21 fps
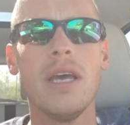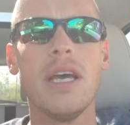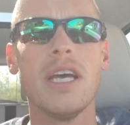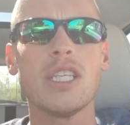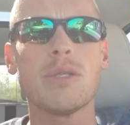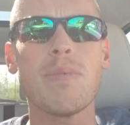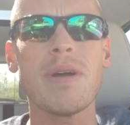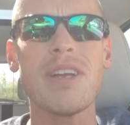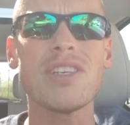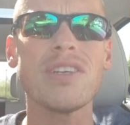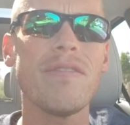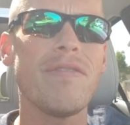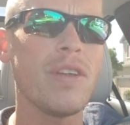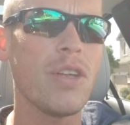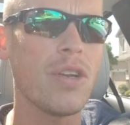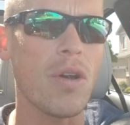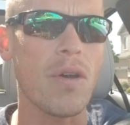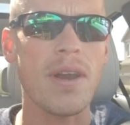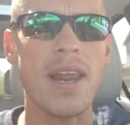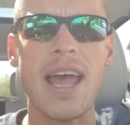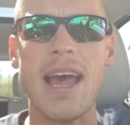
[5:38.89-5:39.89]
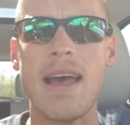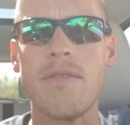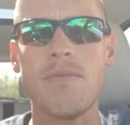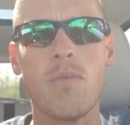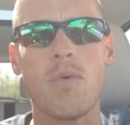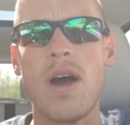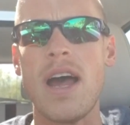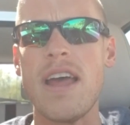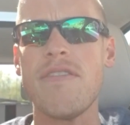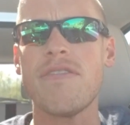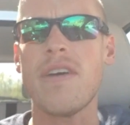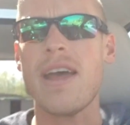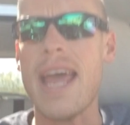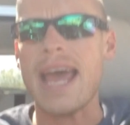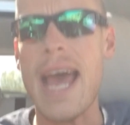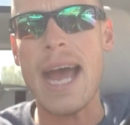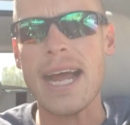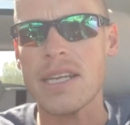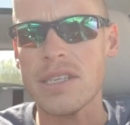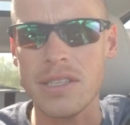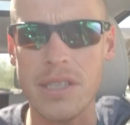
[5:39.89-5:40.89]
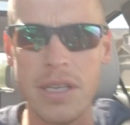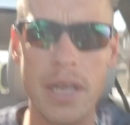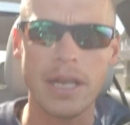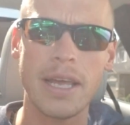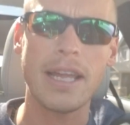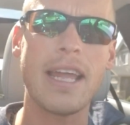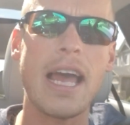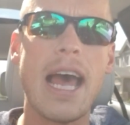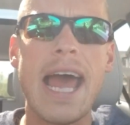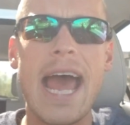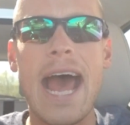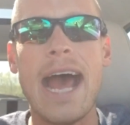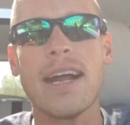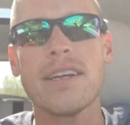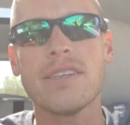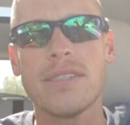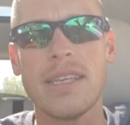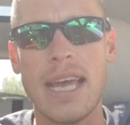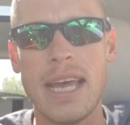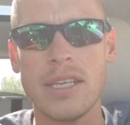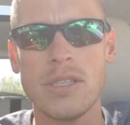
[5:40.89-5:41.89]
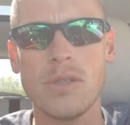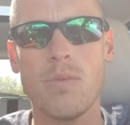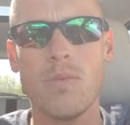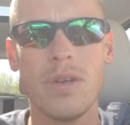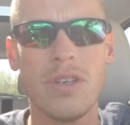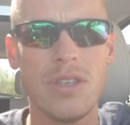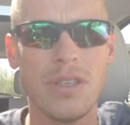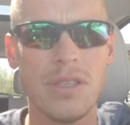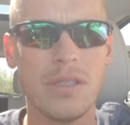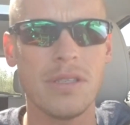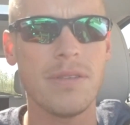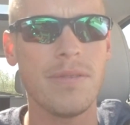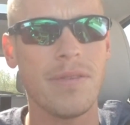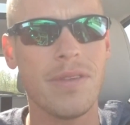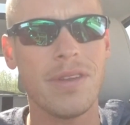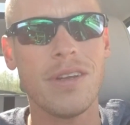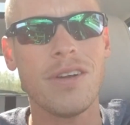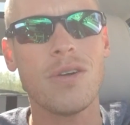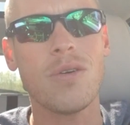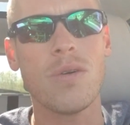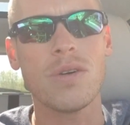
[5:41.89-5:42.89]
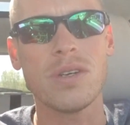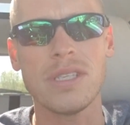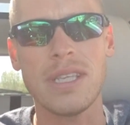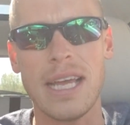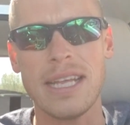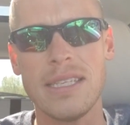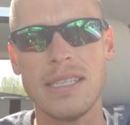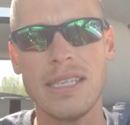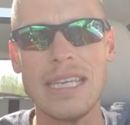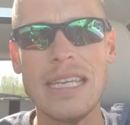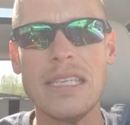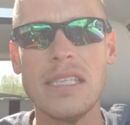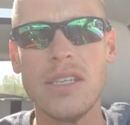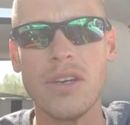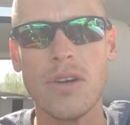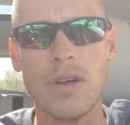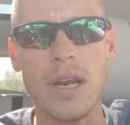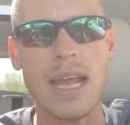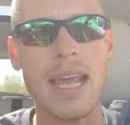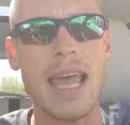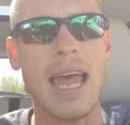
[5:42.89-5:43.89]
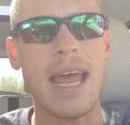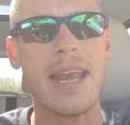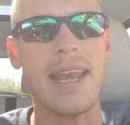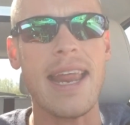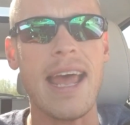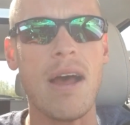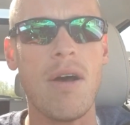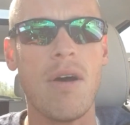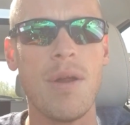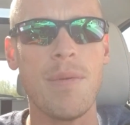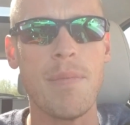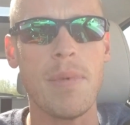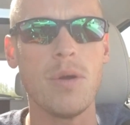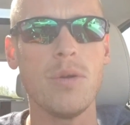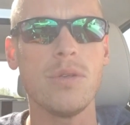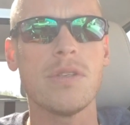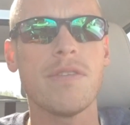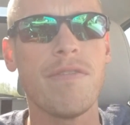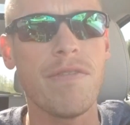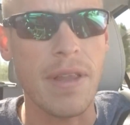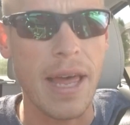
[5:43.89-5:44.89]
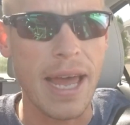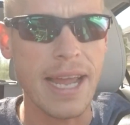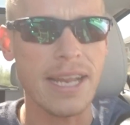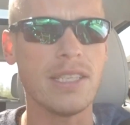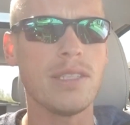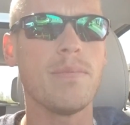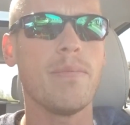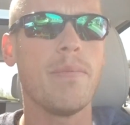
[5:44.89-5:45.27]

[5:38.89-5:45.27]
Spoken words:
especially if you don't have Wi-Fi access, which is, of course, that's easier to get now on most flights.